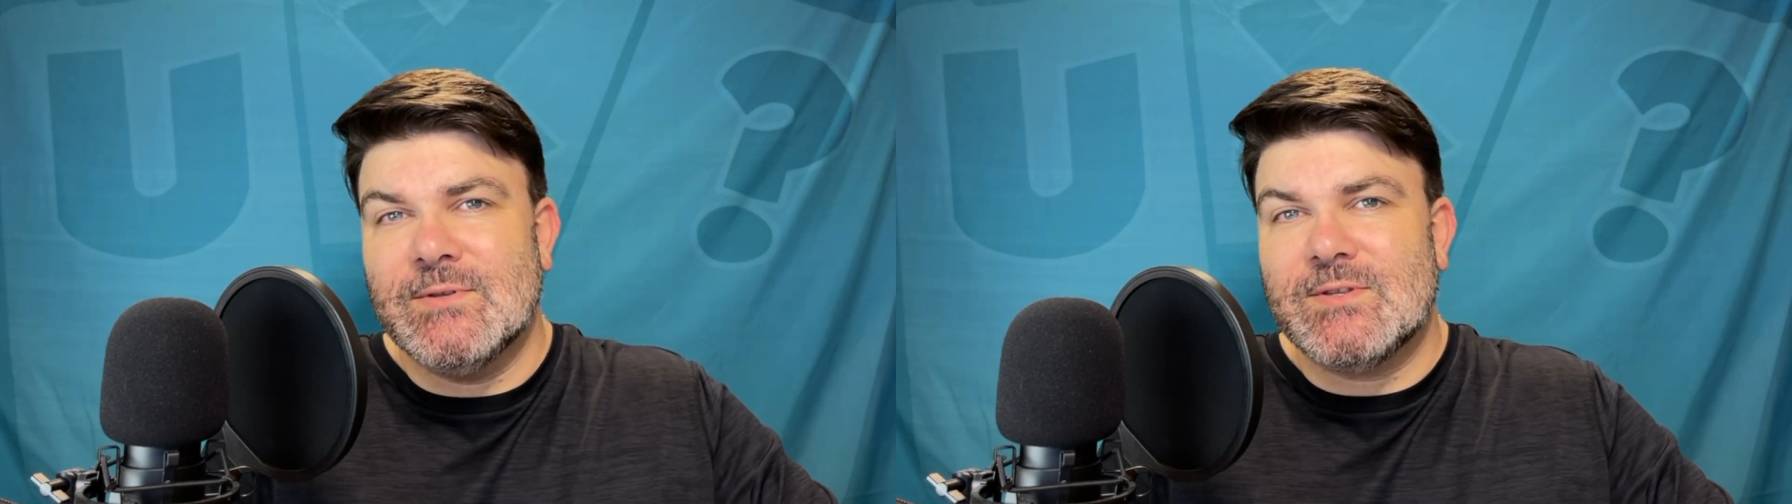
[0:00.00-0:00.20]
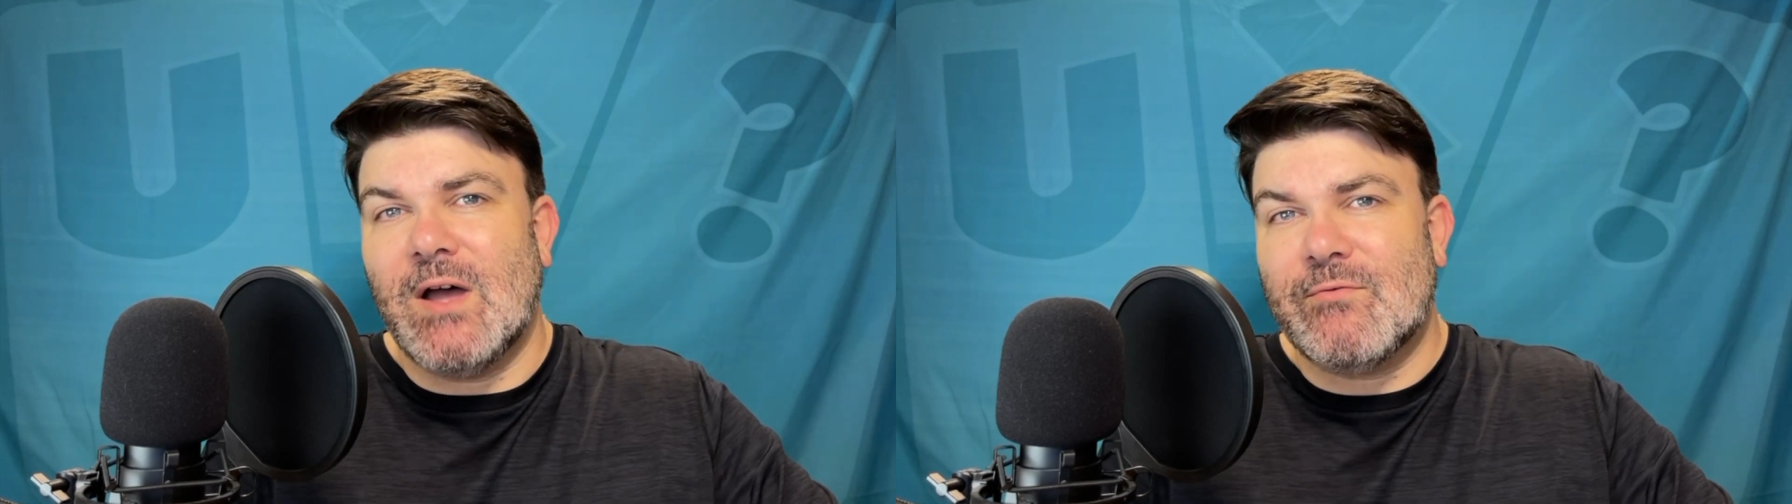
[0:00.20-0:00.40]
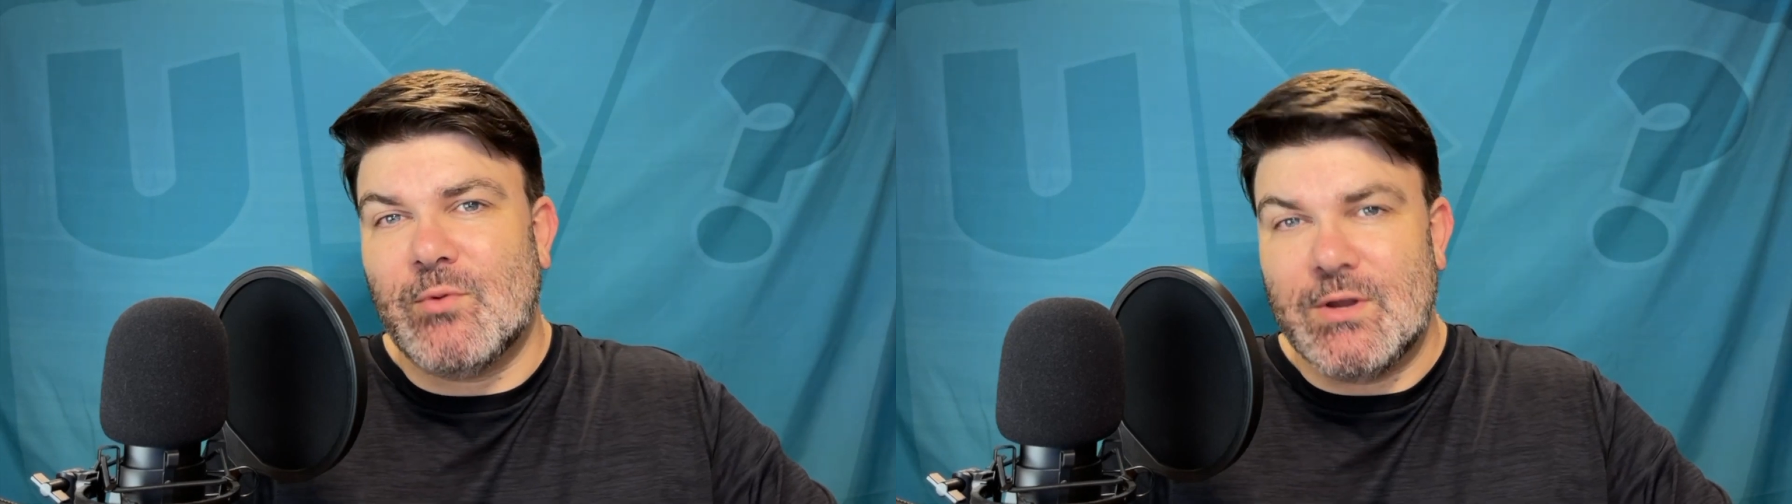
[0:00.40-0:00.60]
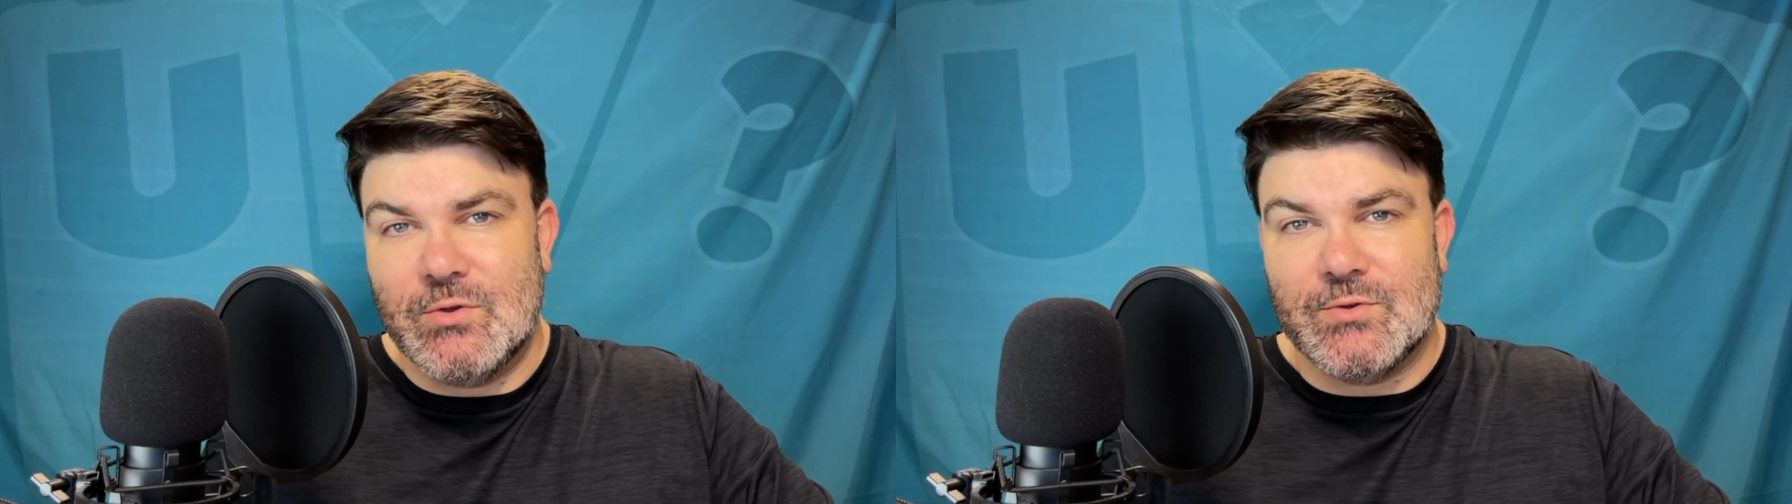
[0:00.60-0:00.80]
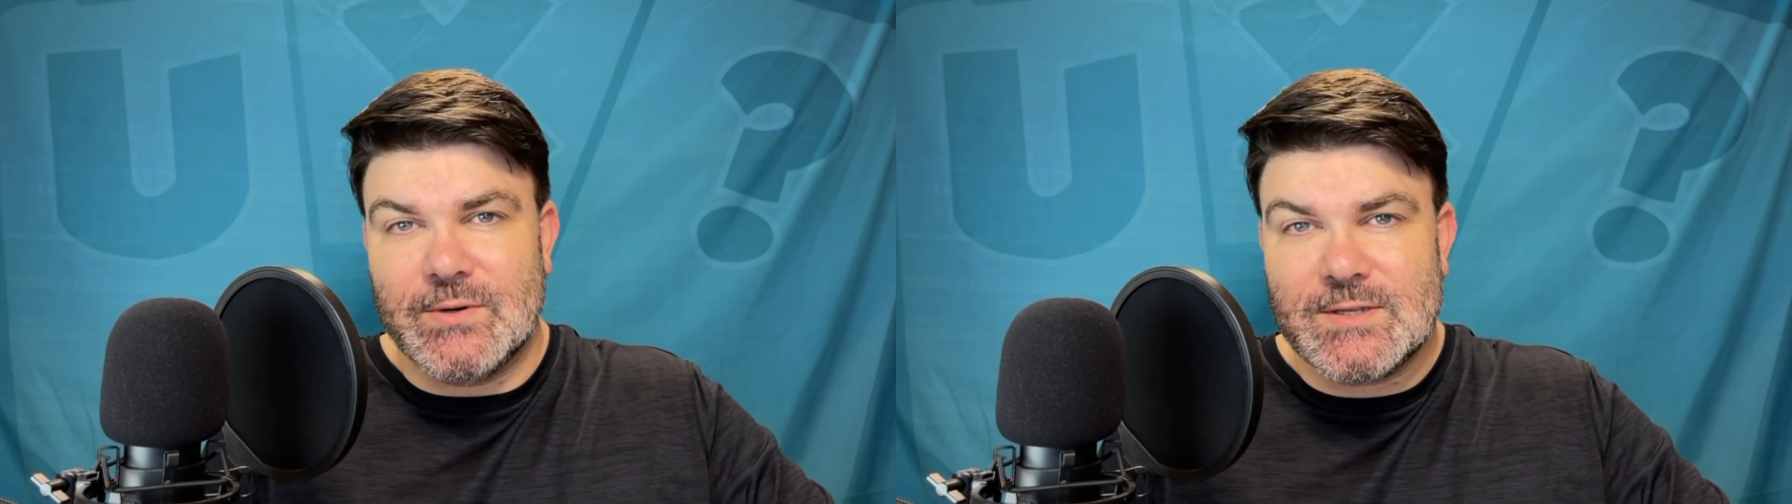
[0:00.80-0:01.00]
software
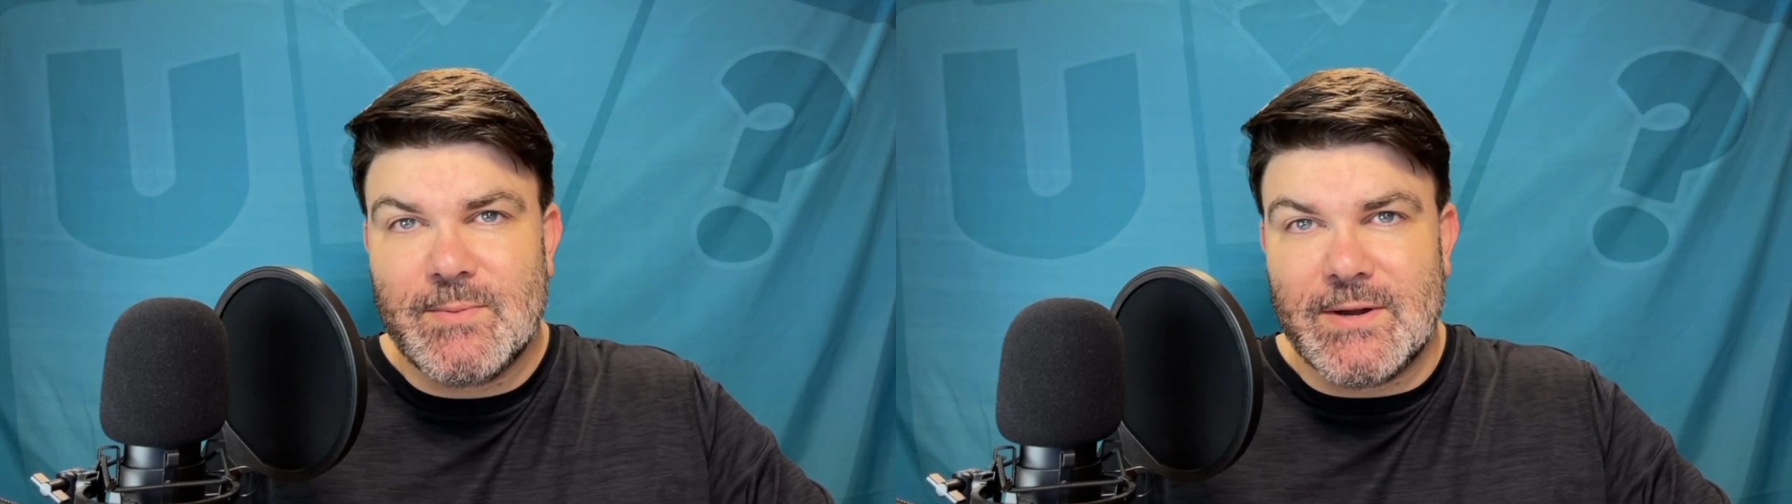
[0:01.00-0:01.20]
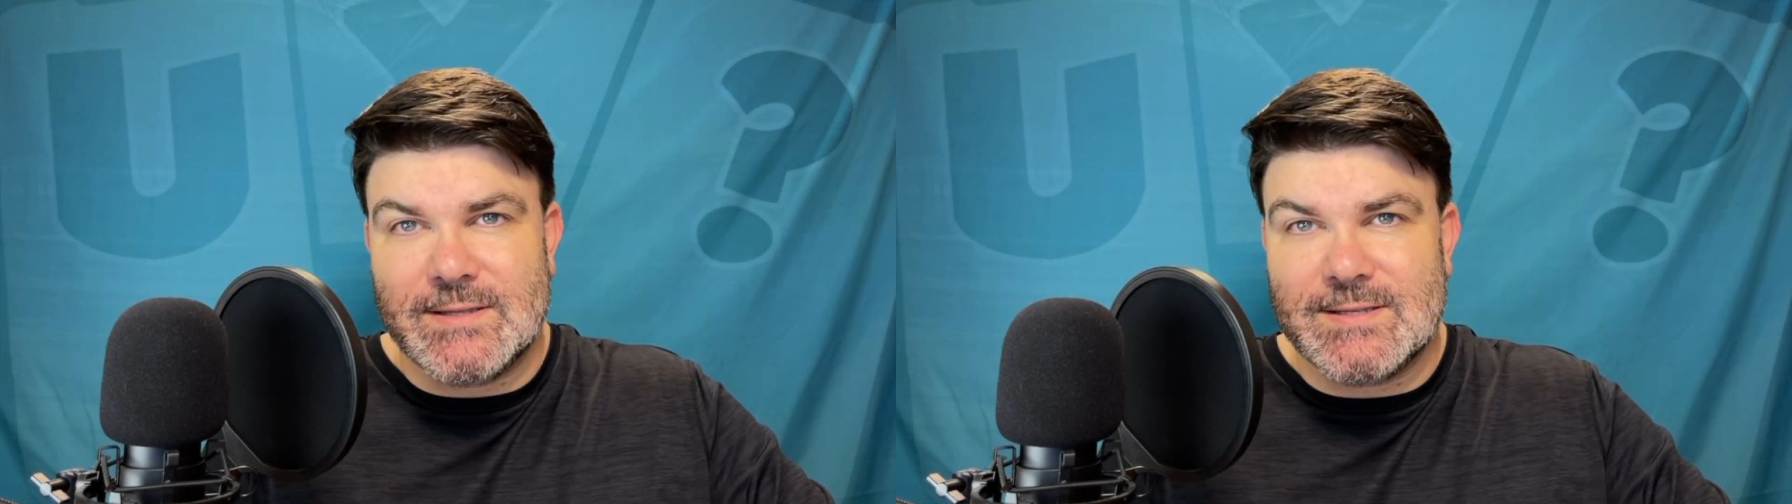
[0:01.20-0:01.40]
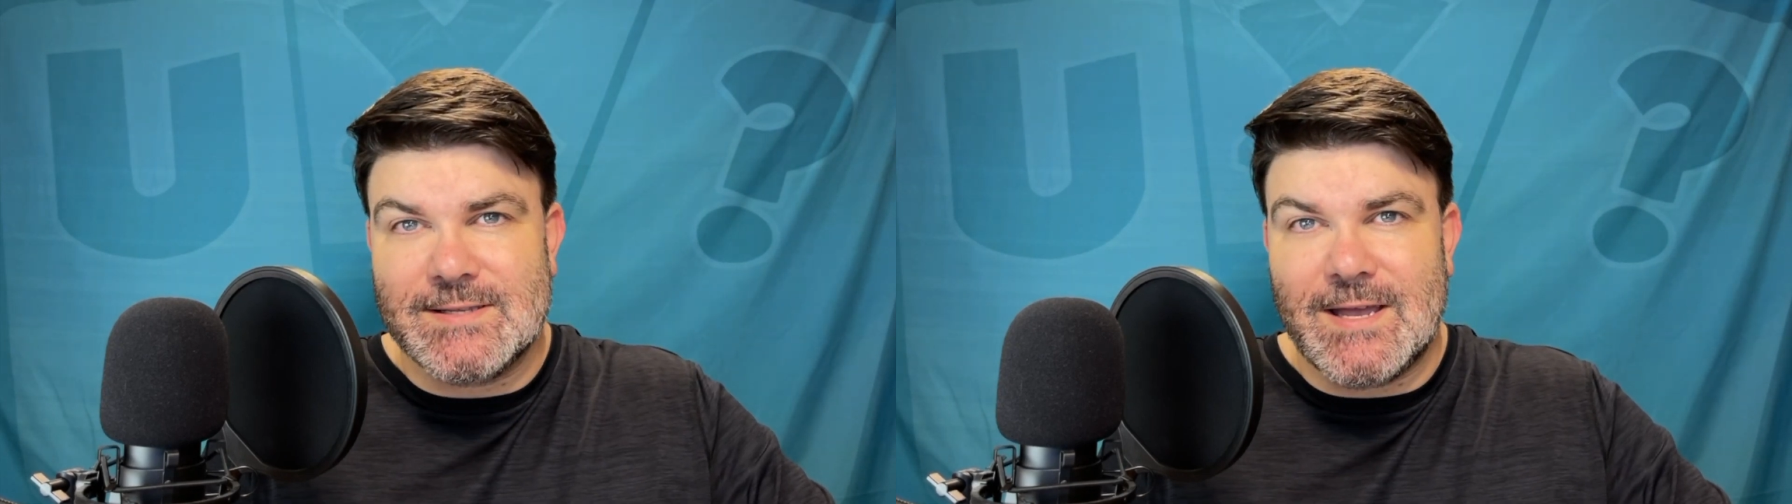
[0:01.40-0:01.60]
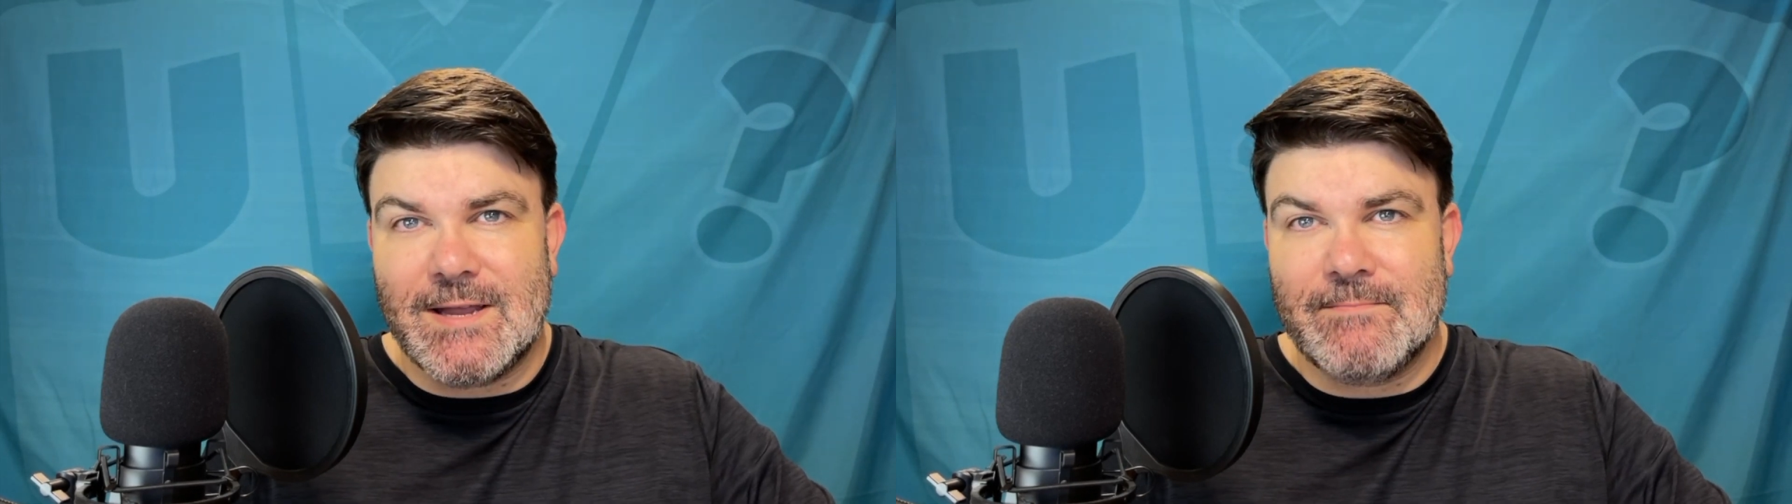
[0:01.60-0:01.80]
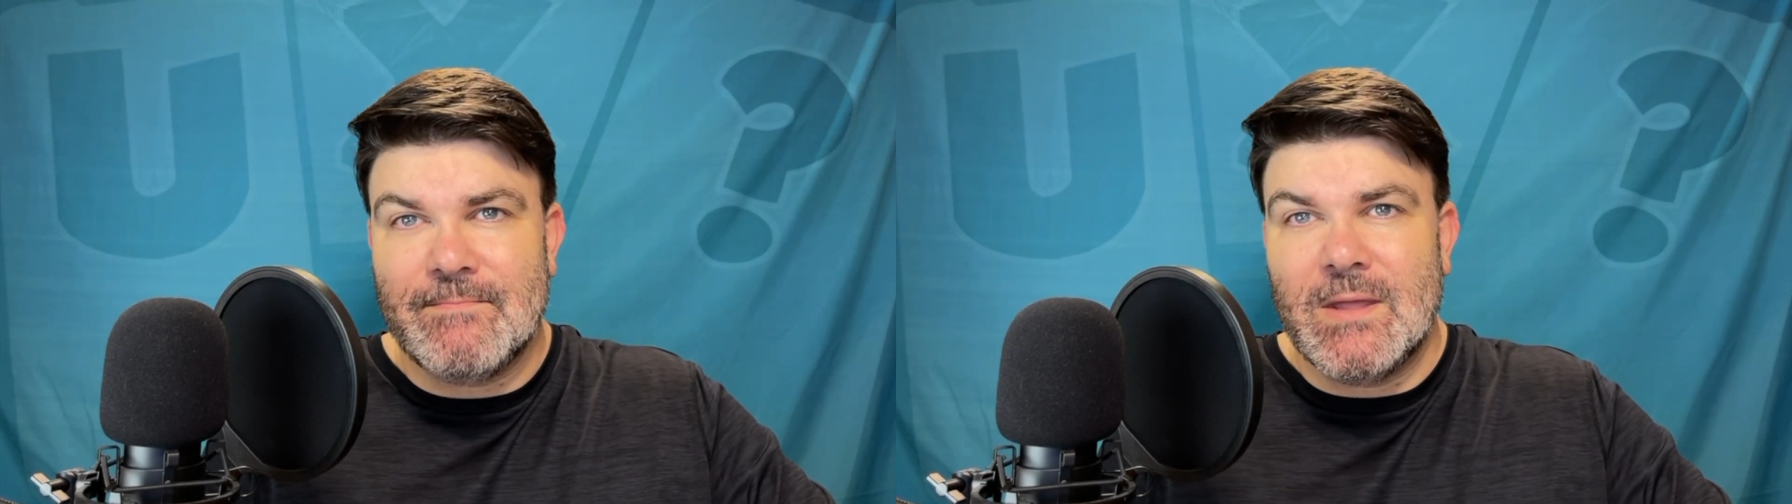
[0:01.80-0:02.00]
user experience design.